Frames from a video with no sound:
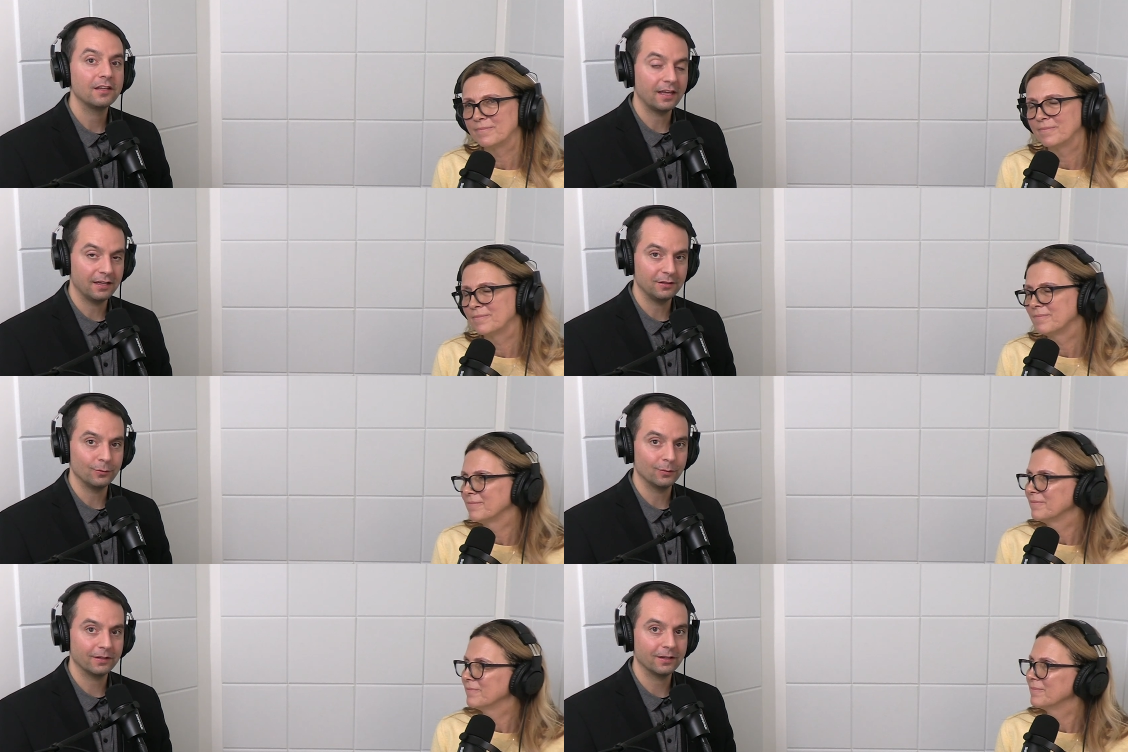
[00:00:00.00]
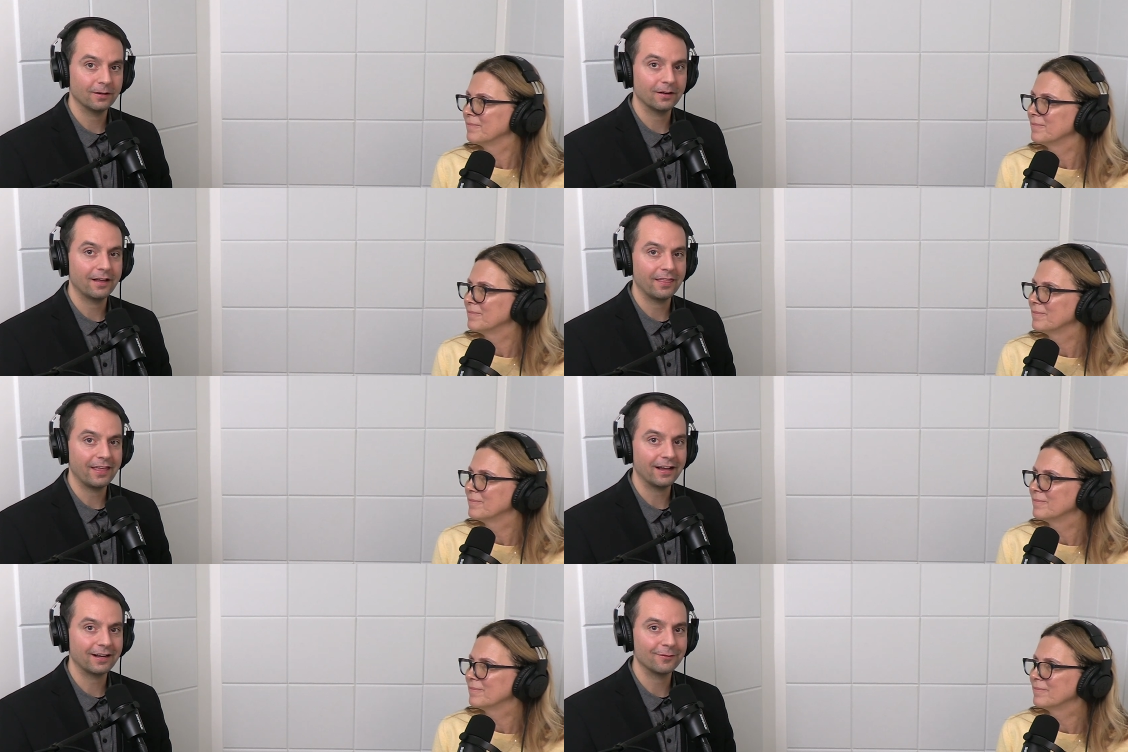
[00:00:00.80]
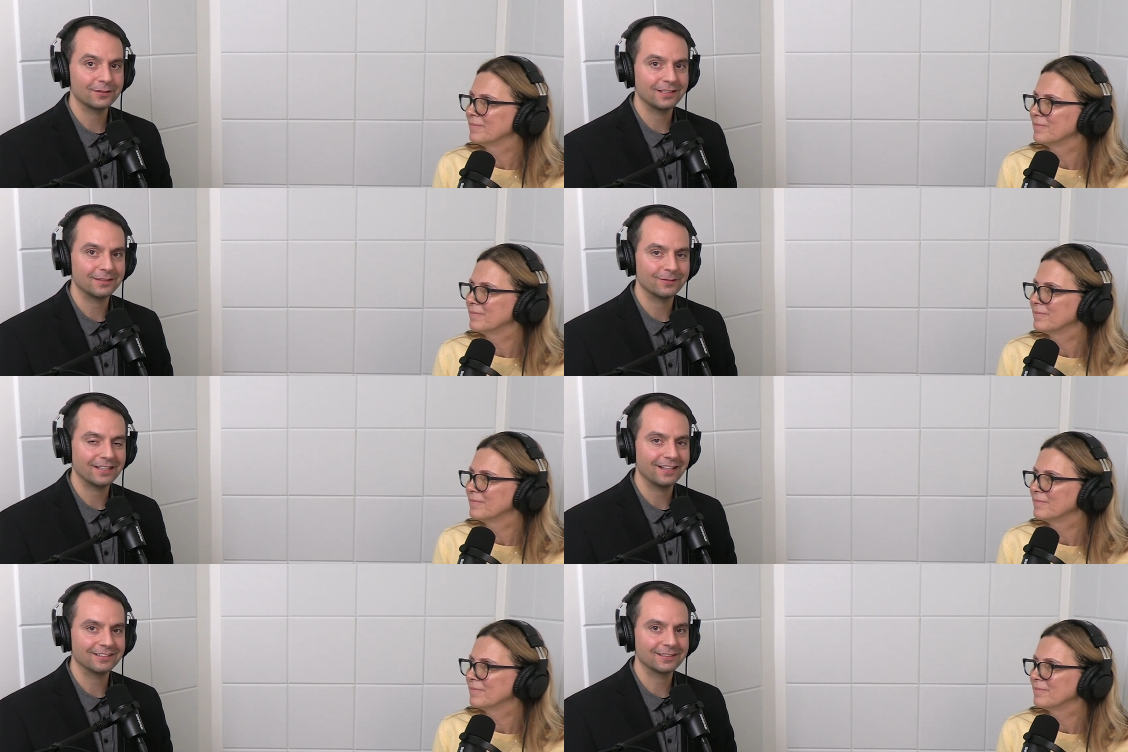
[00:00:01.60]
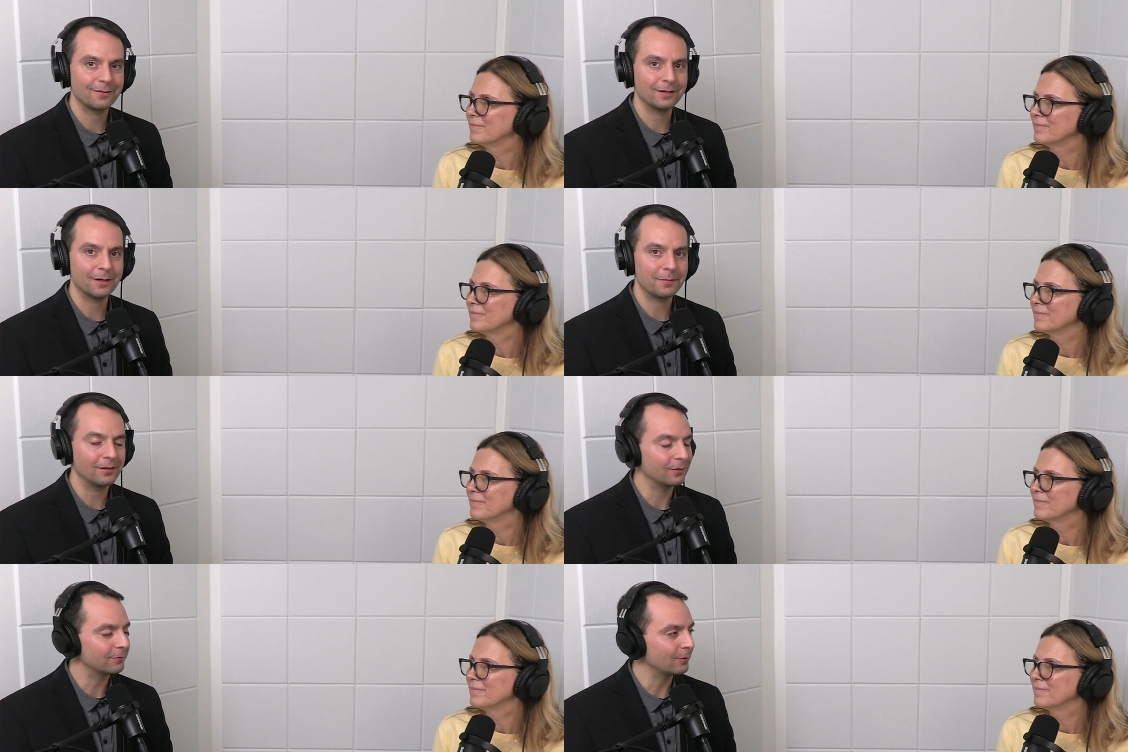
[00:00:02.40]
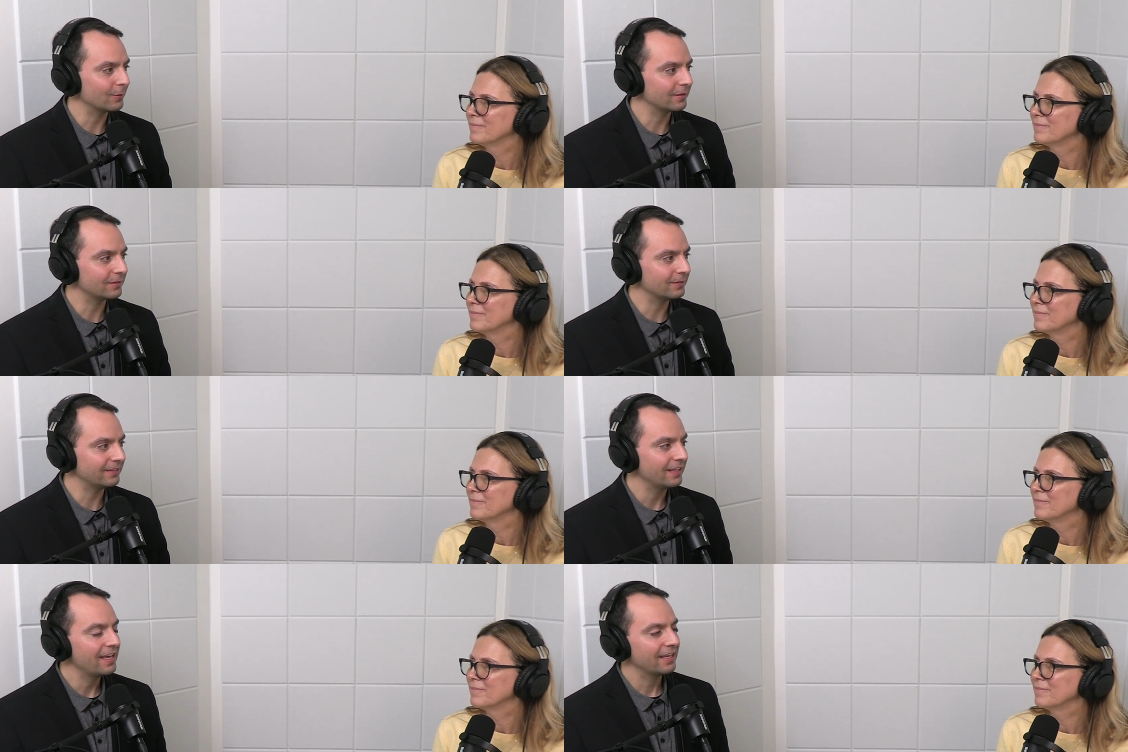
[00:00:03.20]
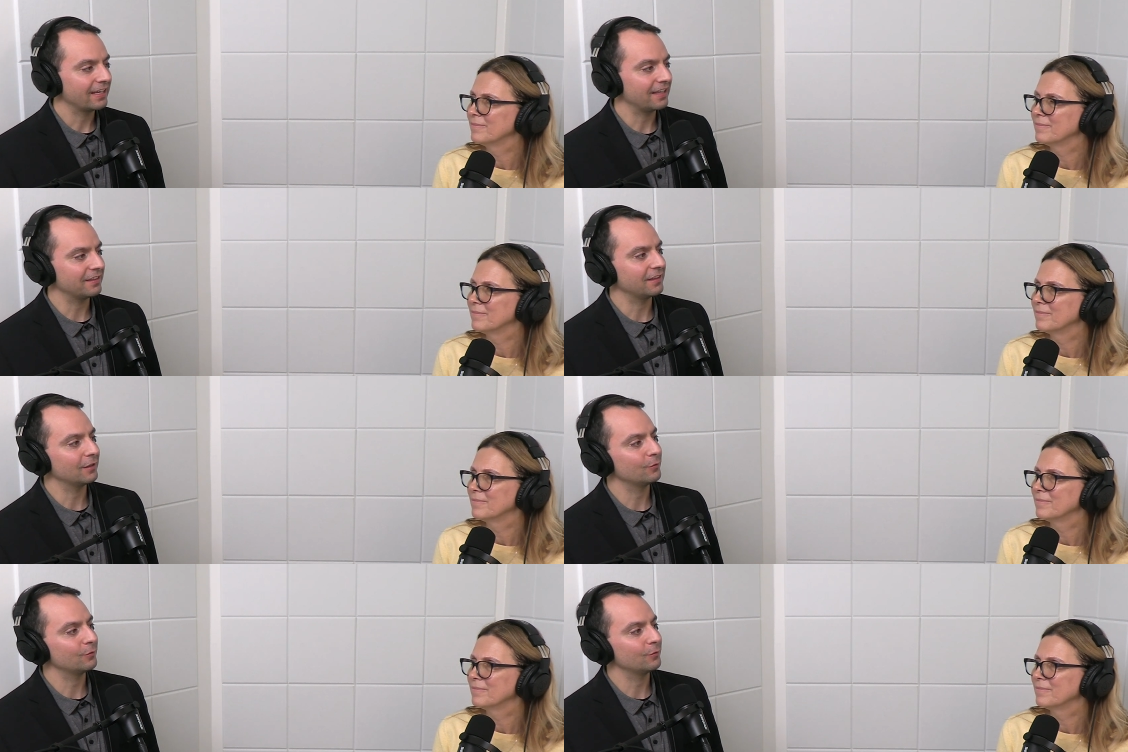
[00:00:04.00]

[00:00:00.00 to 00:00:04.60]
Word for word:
Speaker 1: And you will hear that conversation with Alex coming up. I look forward to it. Kathy, thank you